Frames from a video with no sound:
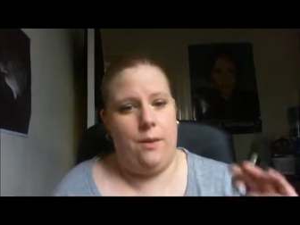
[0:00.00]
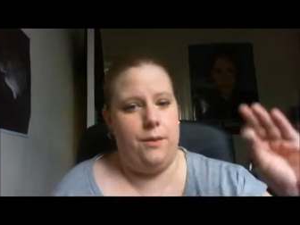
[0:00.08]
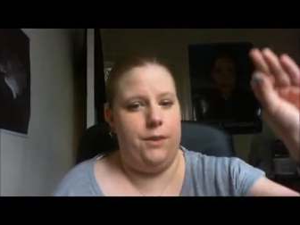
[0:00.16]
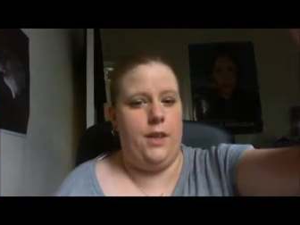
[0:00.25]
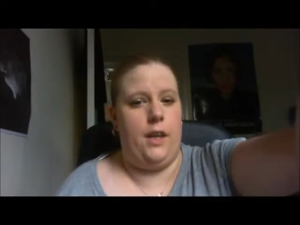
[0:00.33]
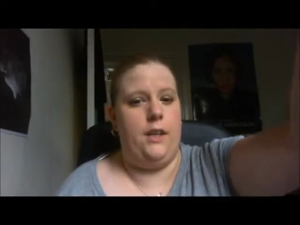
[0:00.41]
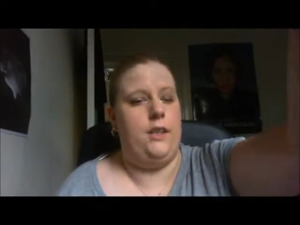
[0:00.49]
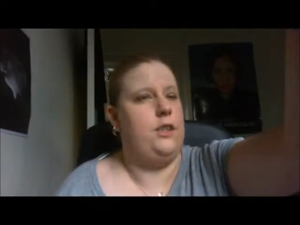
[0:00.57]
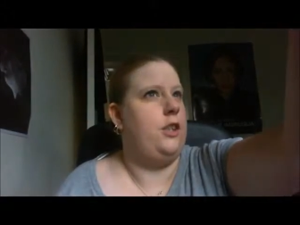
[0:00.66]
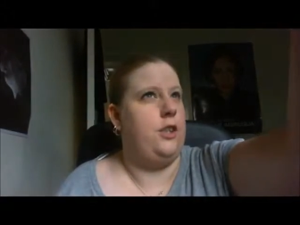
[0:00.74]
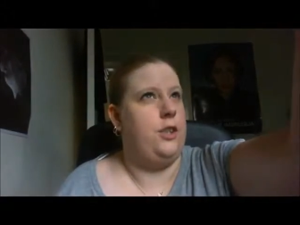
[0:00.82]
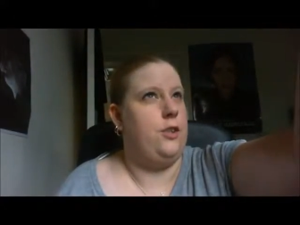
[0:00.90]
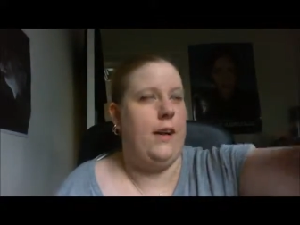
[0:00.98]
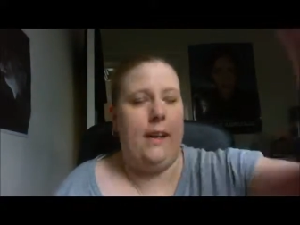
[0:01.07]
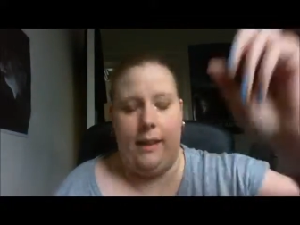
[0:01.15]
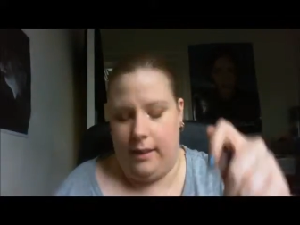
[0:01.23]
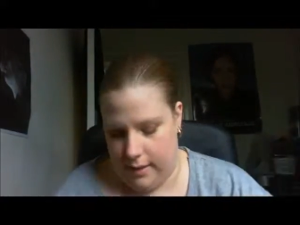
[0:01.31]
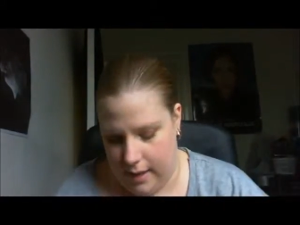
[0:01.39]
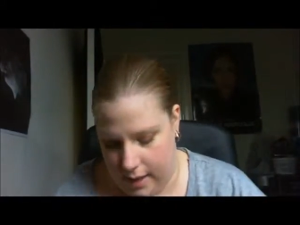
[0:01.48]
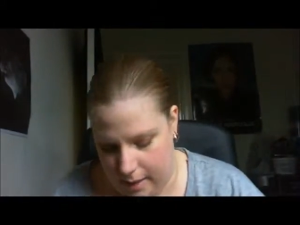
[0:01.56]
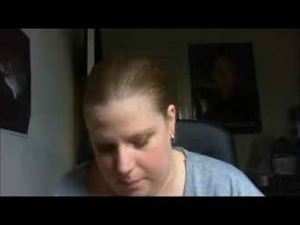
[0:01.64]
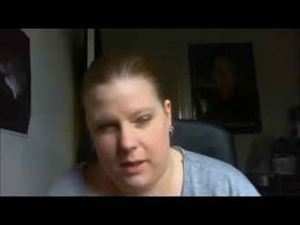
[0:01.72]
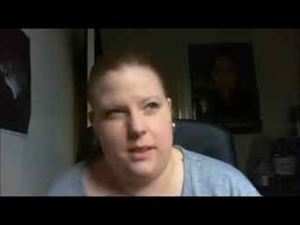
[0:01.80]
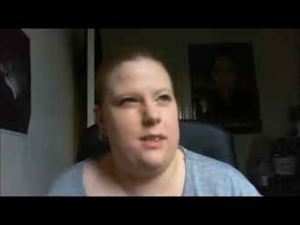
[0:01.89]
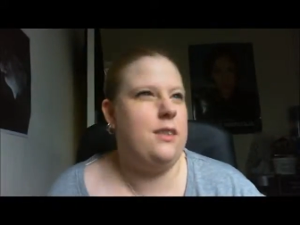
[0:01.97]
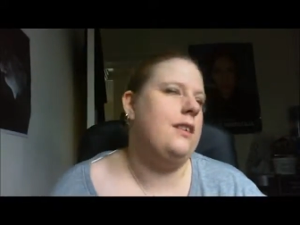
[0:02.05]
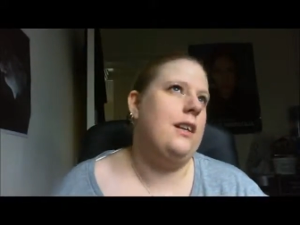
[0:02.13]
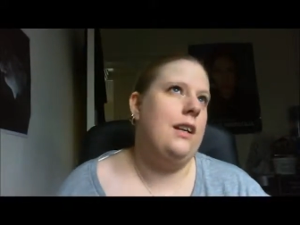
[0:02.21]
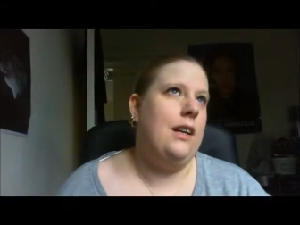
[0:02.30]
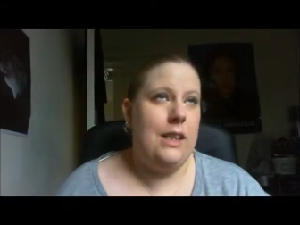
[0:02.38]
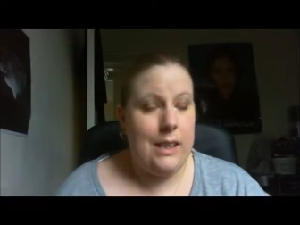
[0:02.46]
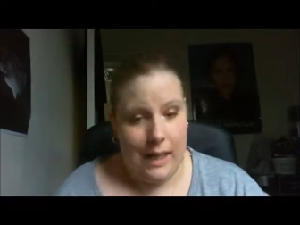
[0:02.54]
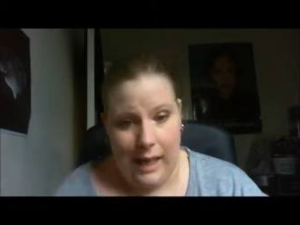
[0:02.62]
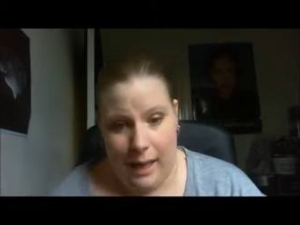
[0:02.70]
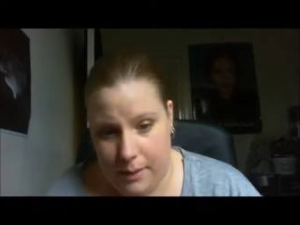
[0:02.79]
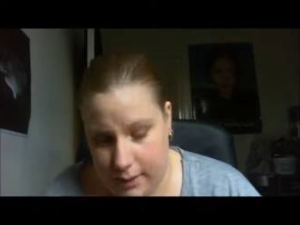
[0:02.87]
have to excuse the fact that I'm washed out. The sun is just directly